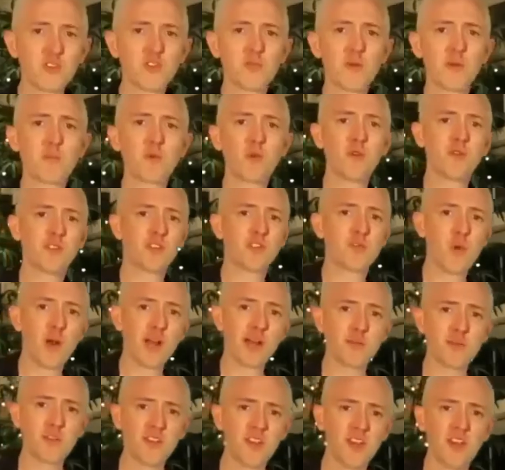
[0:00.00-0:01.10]
and use my proven
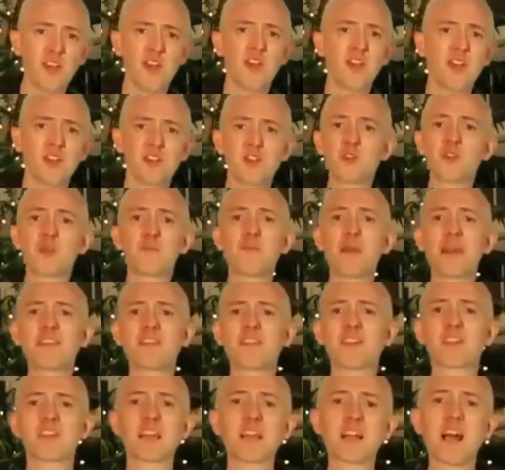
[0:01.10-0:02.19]
swipes. You can
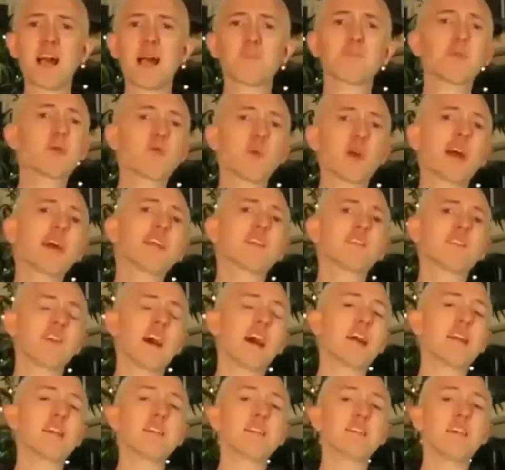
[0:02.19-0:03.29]
basically copy what I
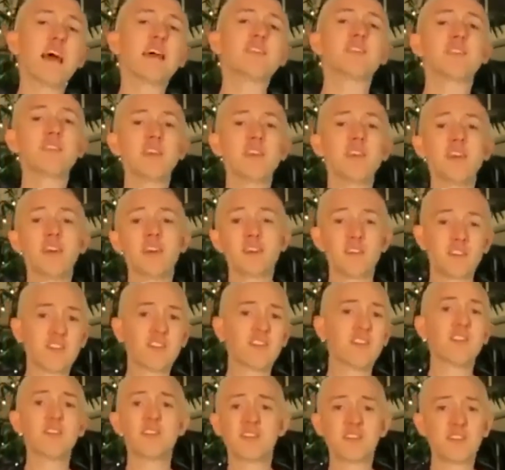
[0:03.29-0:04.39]
designed and tested to
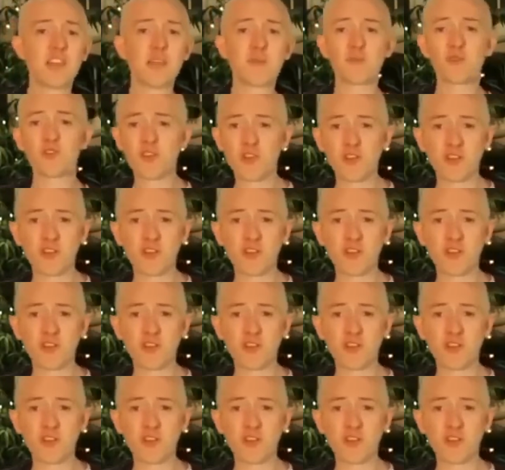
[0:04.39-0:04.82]
see the same